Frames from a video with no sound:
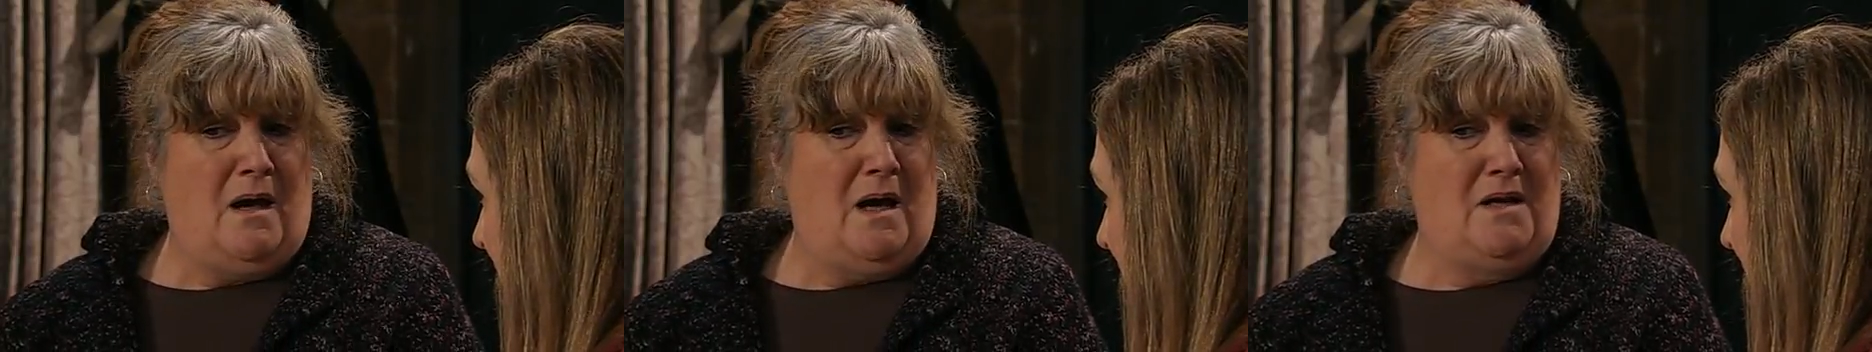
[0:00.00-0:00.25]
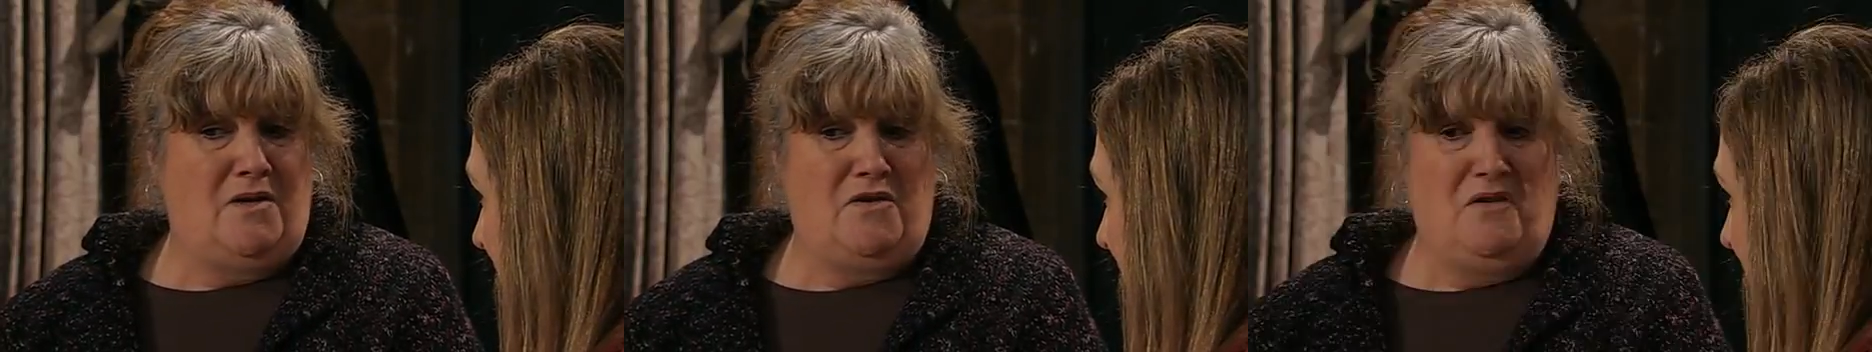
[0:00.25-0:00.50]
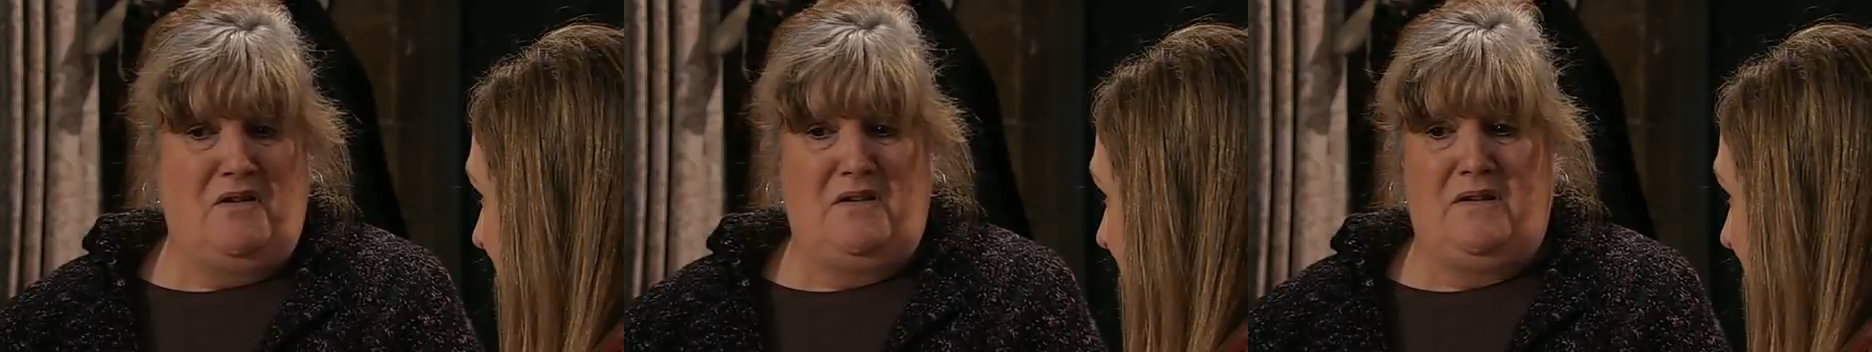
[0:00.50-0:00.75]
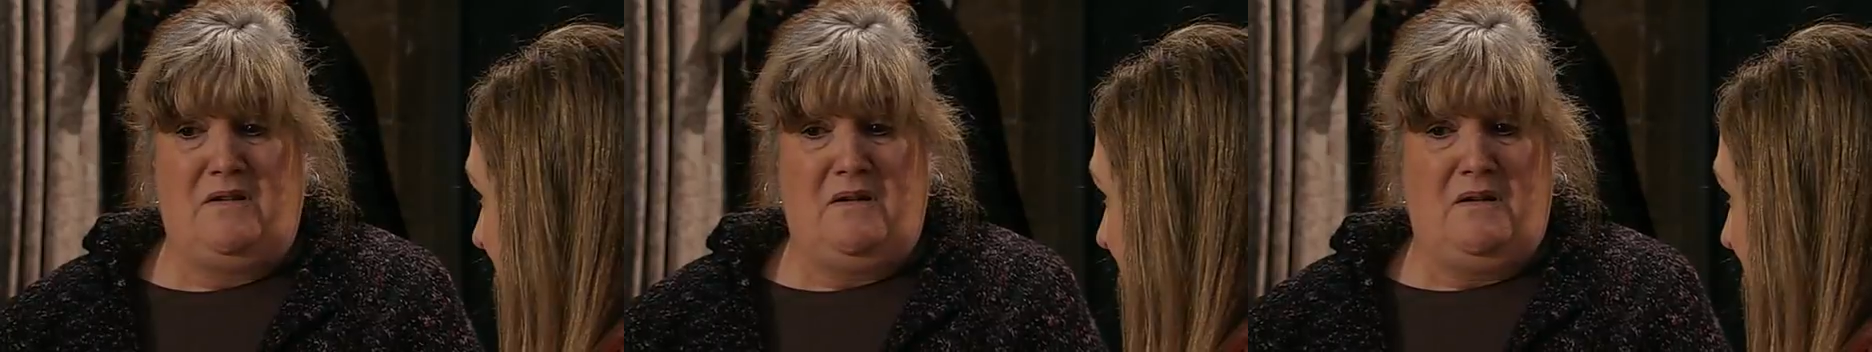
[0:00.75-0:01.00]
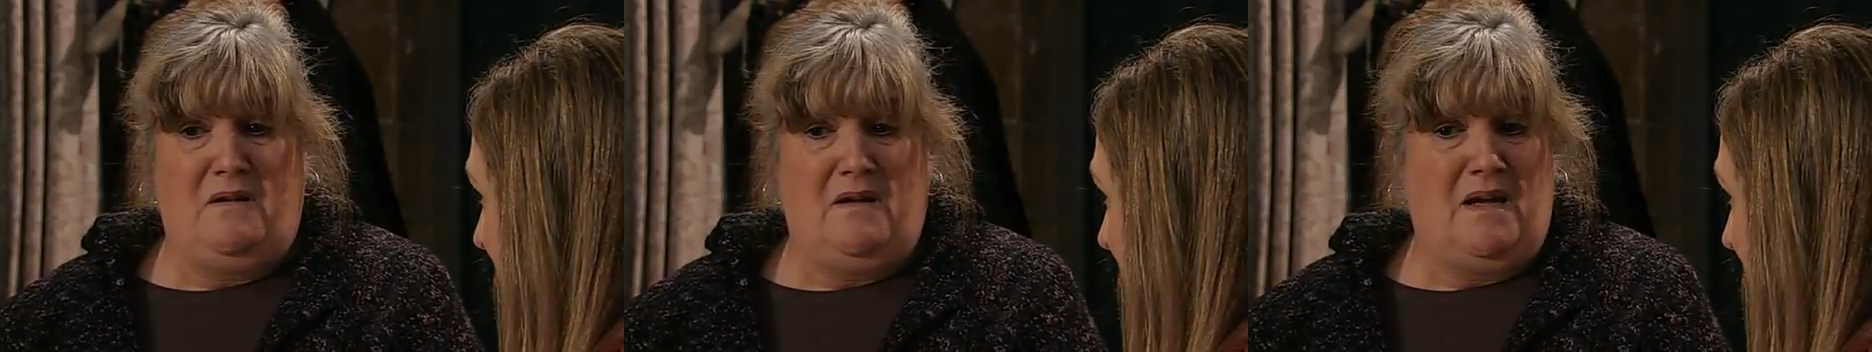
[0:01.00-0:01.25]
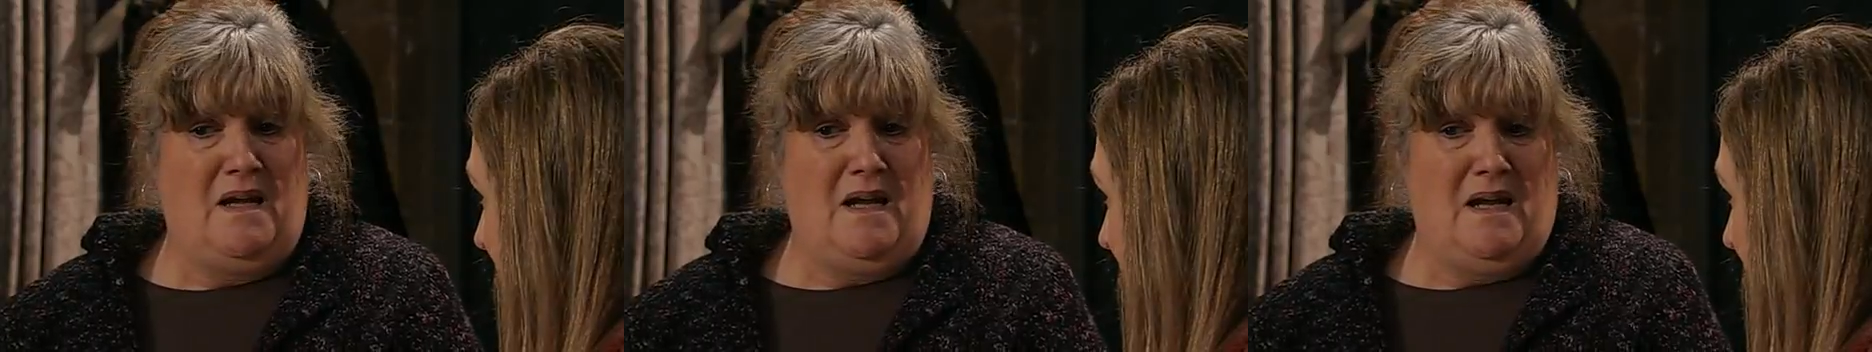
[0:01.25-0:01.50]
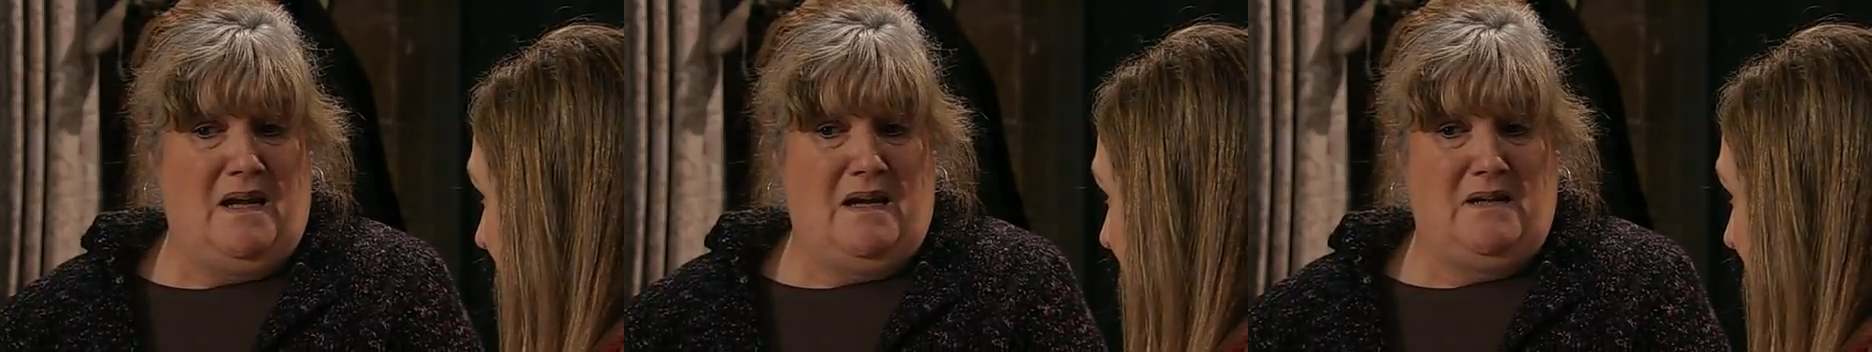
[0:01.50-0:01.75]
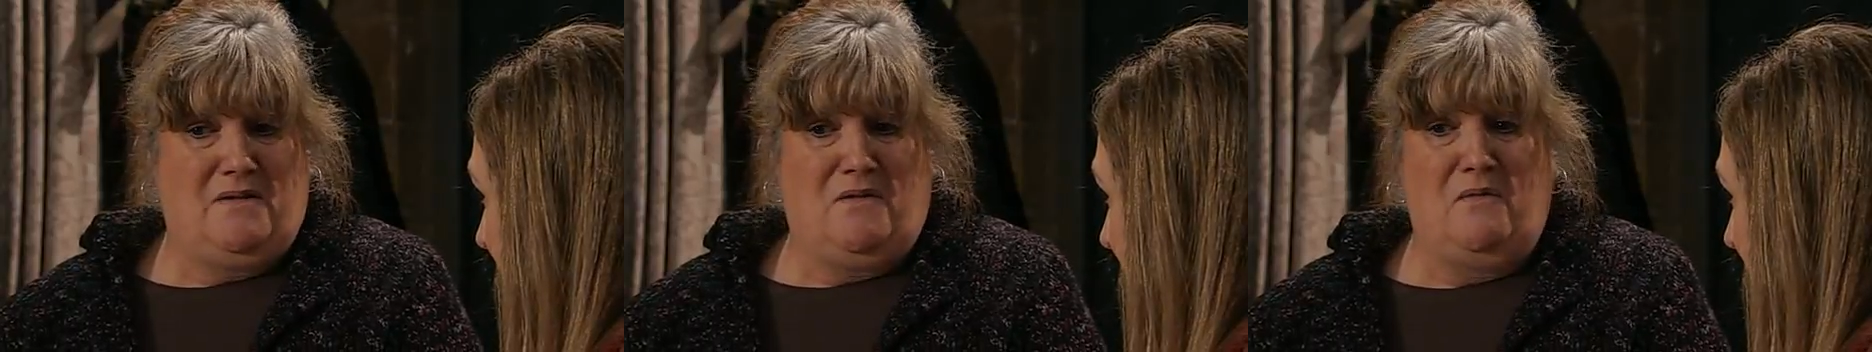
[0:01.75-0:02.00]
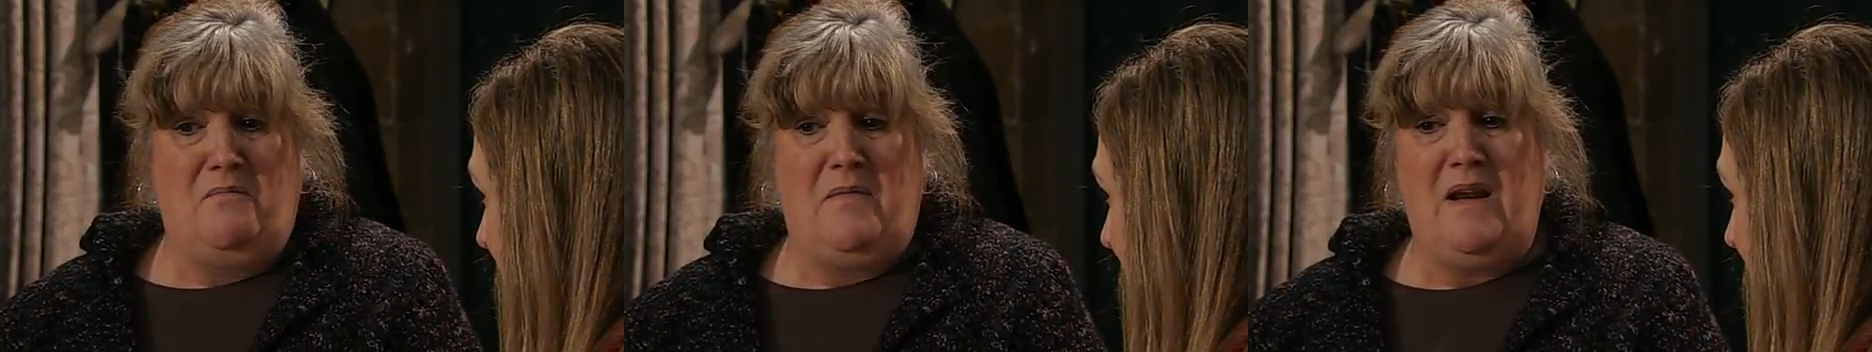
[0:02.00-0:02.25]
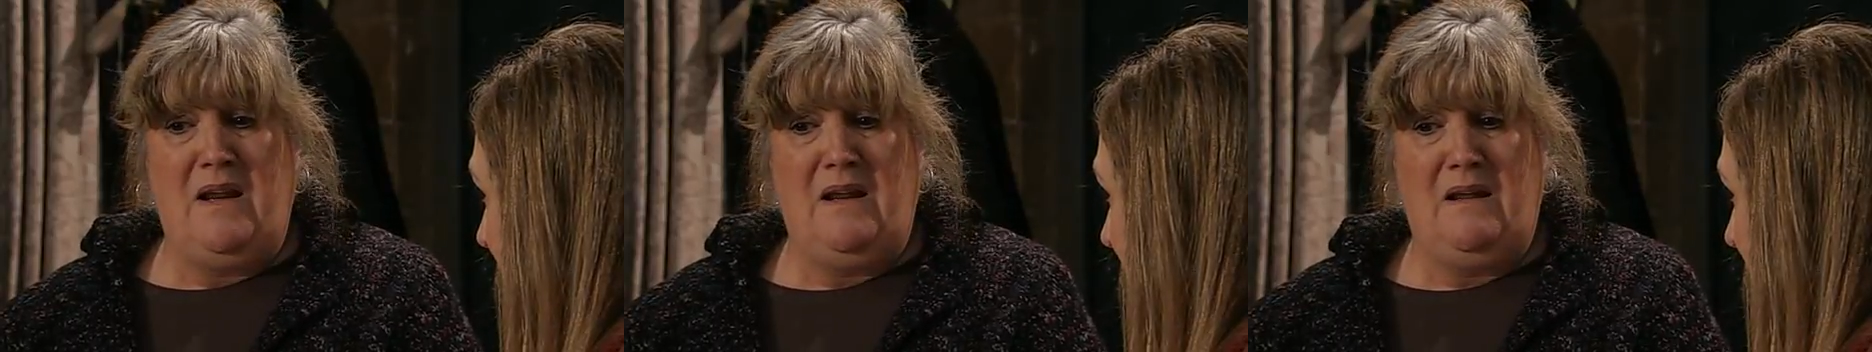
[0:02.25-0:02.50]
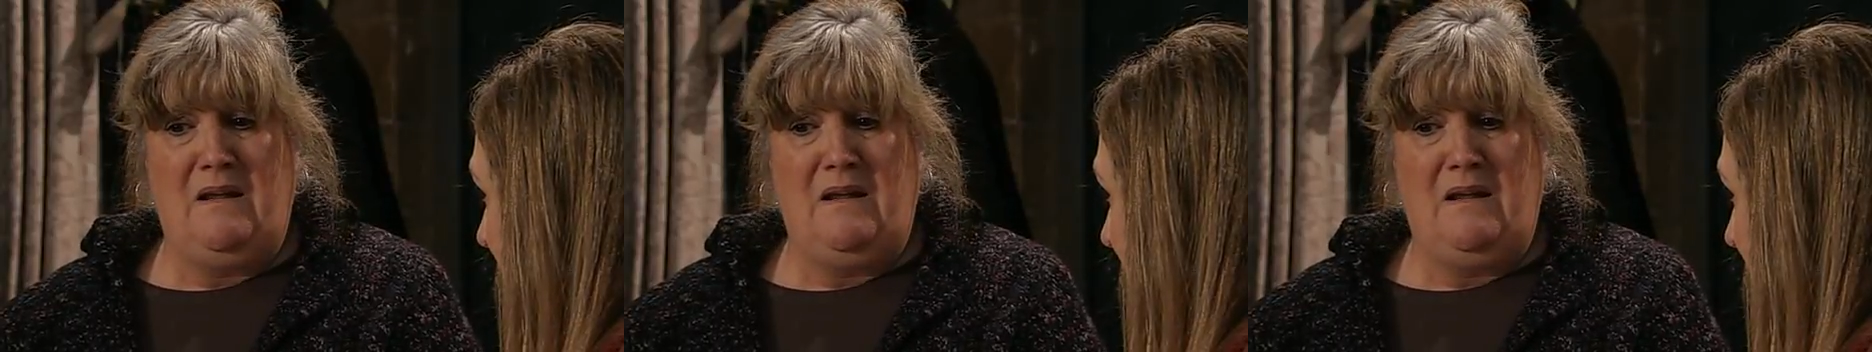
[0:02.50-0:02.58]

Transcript: I enjoyed his company.